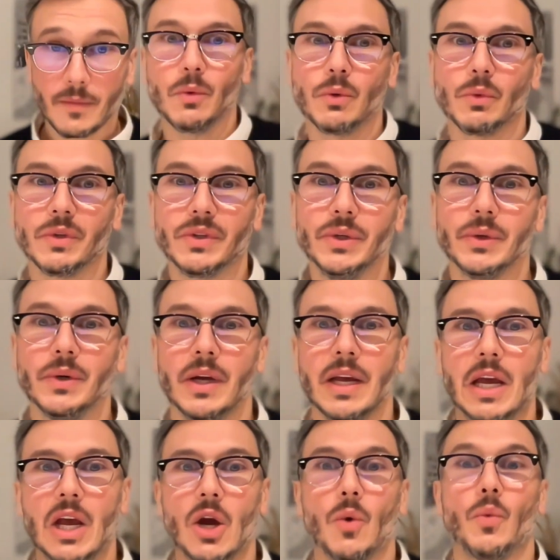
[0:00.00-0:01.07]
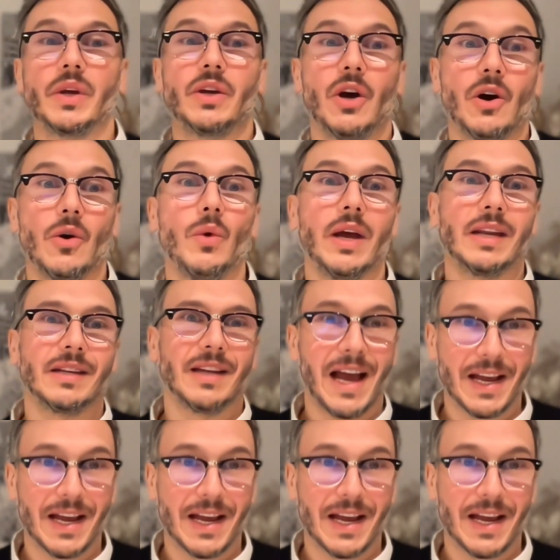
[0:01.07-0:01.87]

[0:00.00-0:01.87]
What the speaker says: What we'll do, we go and